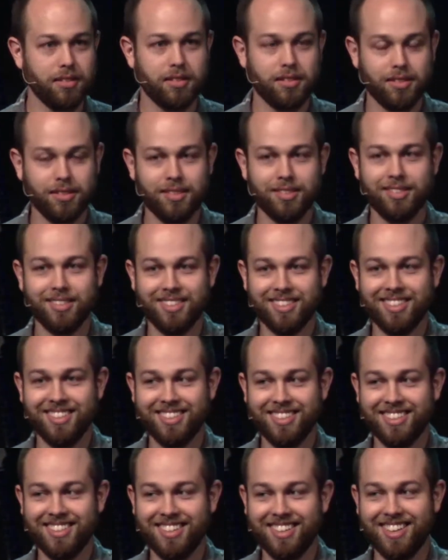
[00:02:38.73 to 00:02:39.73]

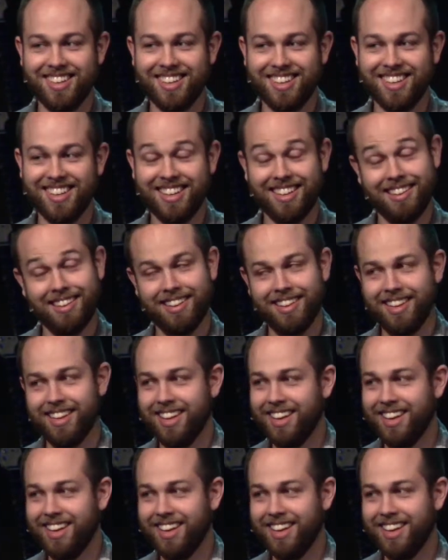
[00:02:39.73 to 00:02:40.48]
Nobody speaks.